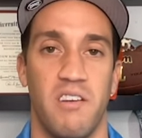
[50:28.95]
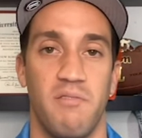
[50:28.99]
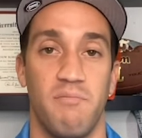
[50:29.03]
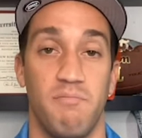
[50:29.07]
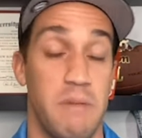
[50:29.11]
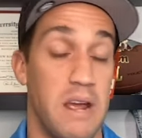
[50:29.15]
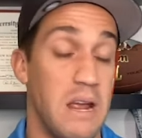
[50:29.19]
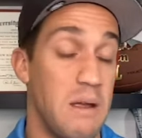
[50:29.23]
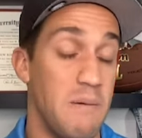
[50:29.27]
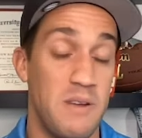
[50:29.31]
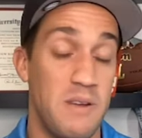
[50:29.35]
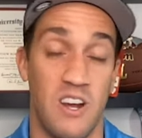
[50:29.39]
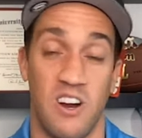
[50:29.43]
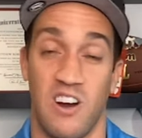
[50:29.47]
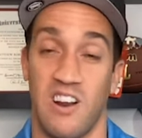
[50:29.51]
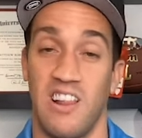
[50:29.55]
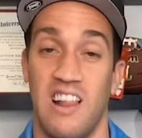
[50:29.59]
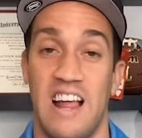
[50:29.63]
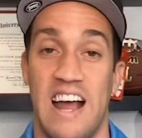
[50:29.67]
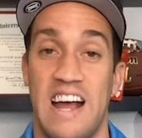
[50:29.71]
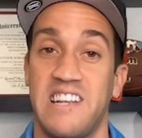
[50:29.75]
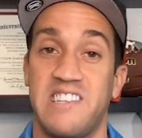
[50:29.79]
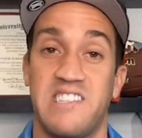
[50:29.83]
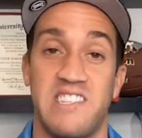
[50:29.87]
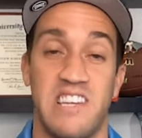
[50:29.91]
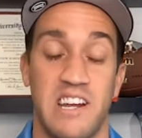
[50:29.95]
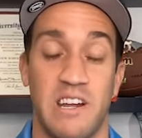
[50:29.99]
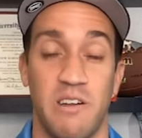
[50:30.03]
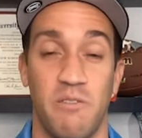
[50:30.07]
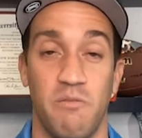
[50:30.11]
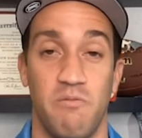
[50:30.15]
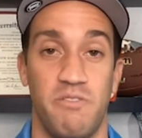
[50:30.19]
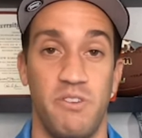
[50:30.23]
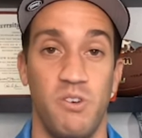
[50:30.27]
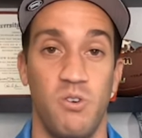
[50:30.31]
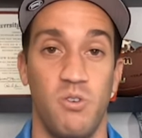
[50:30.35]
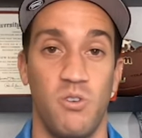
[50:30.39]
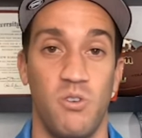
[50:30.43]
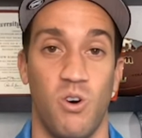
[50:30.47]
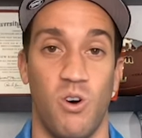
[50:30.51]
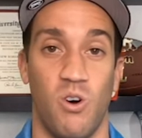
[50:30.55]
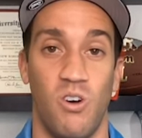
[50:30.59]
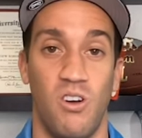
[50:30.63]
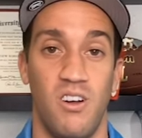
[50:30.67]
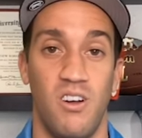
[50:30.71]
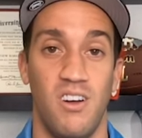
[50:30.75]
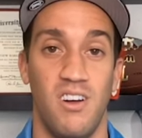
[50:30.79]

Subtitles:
maybe on a last second field goal.